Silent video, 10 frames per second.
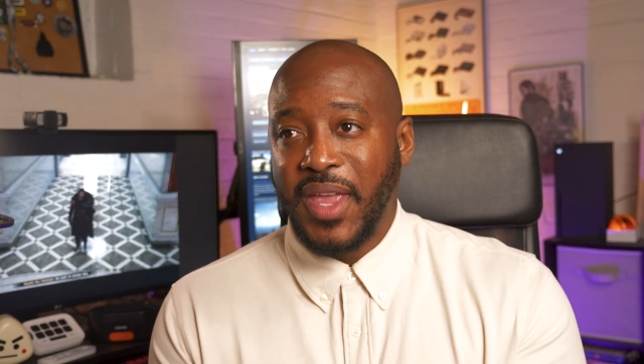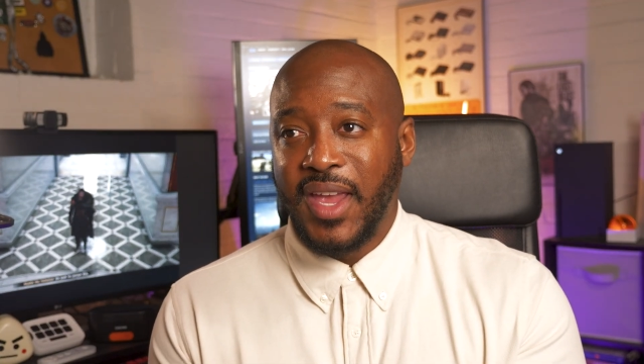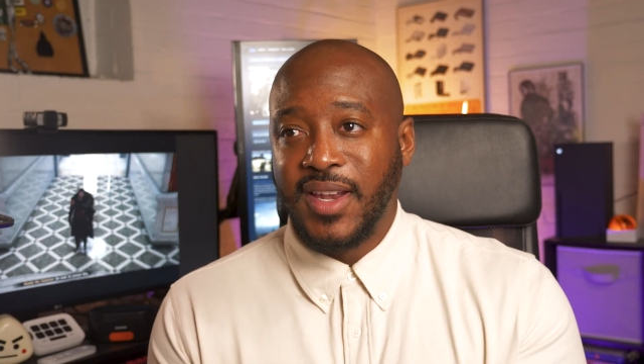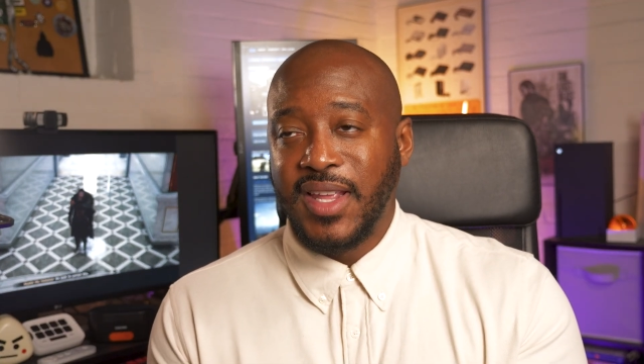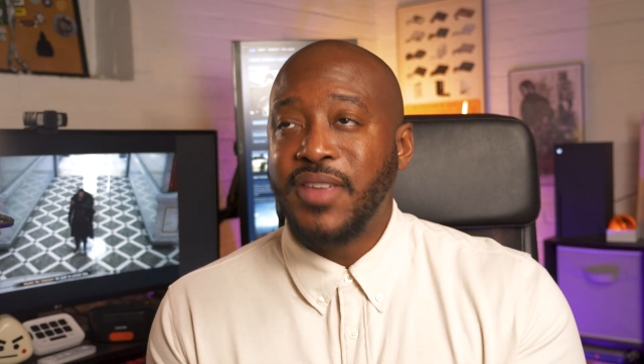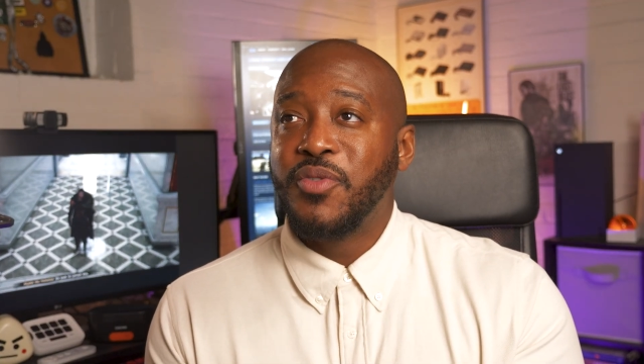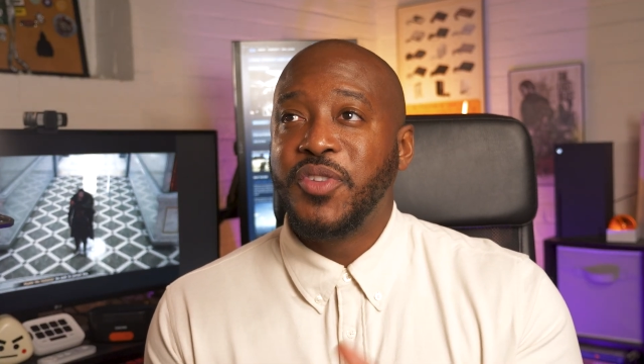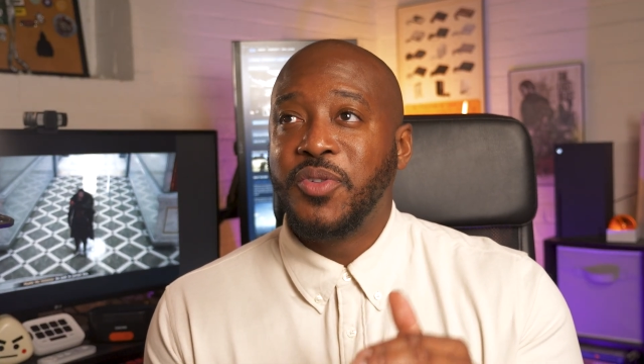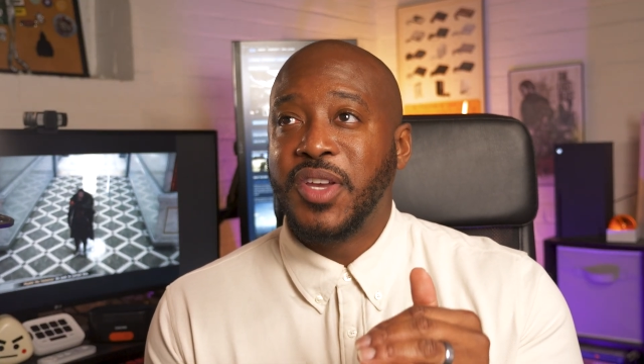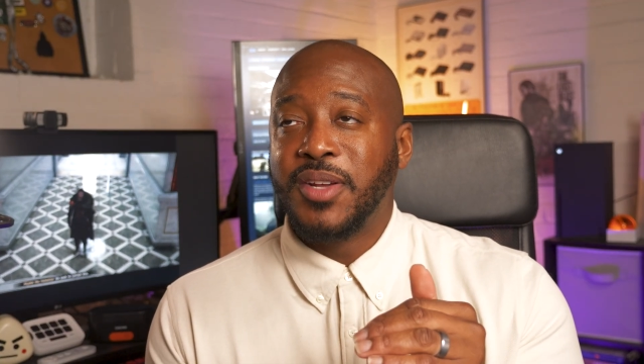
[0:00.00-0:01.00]
And even
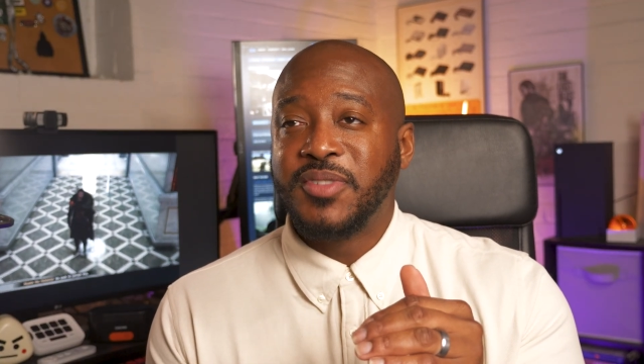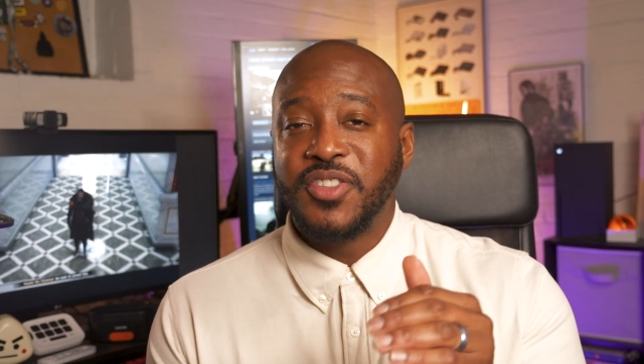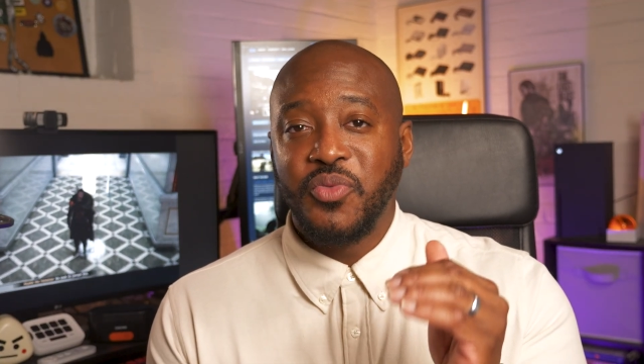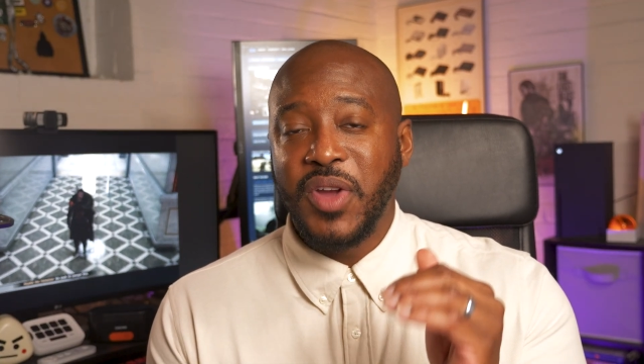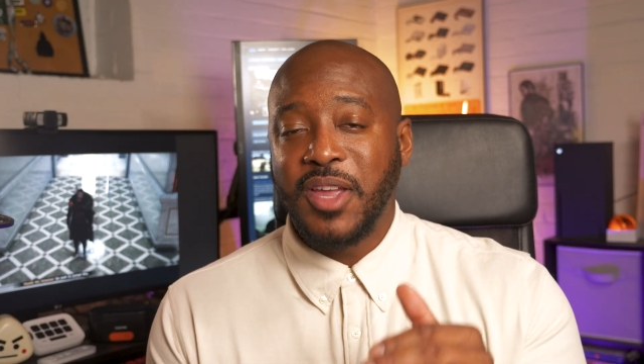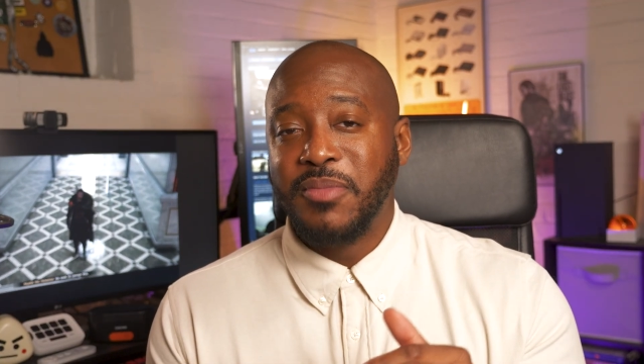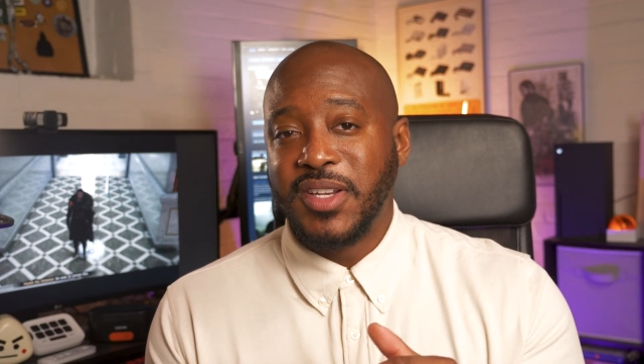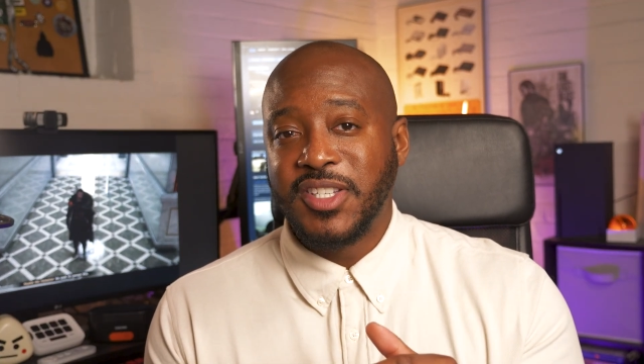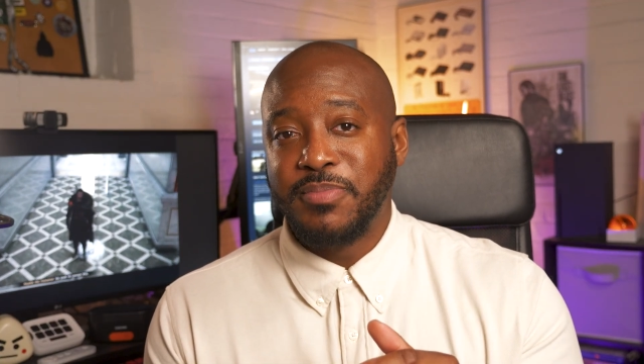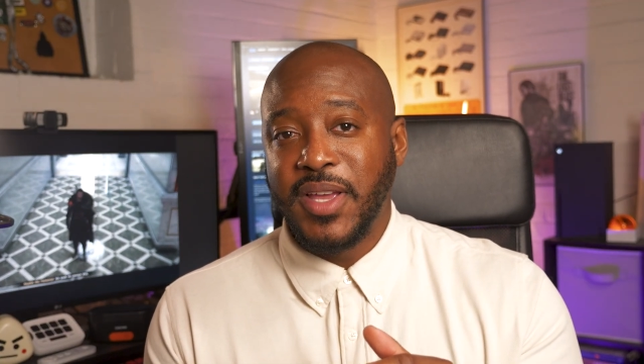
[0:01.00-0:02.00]
when you get up to the
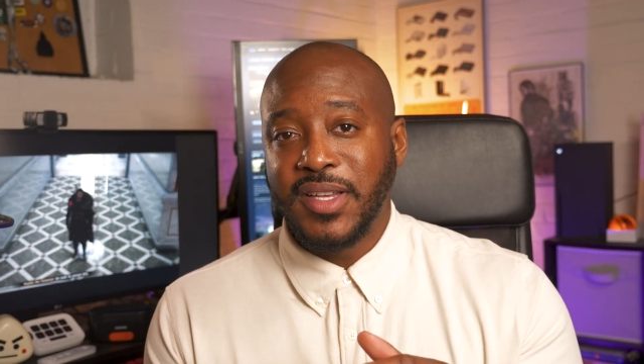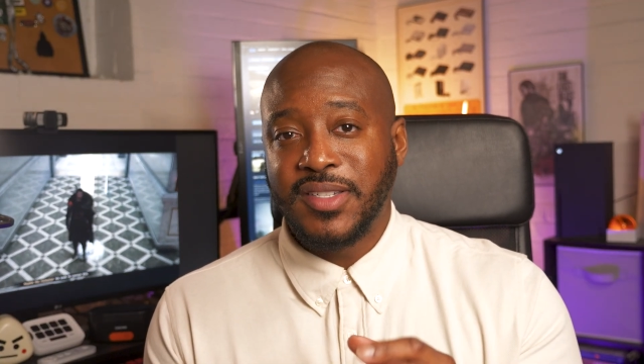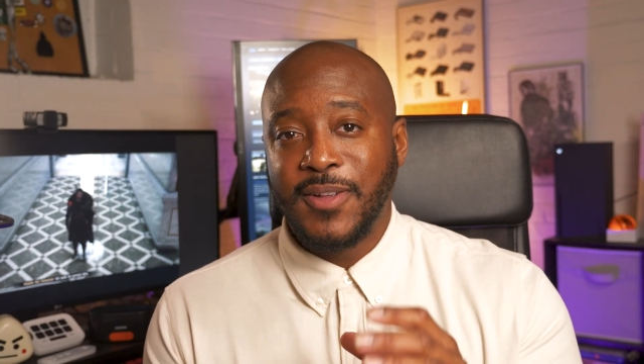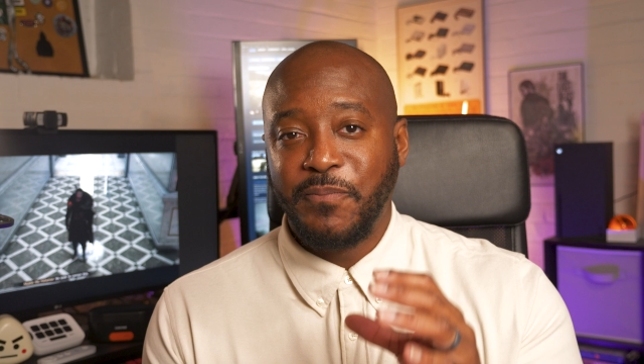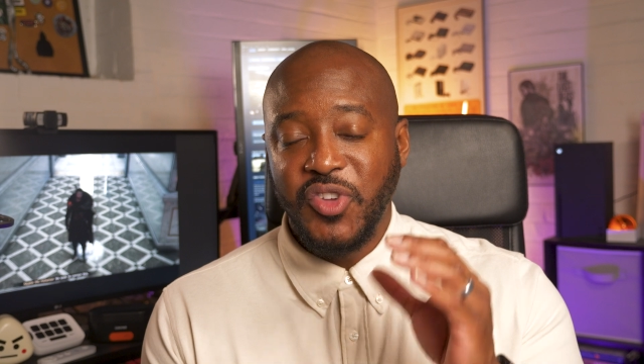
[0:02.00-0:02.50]
recommended specs,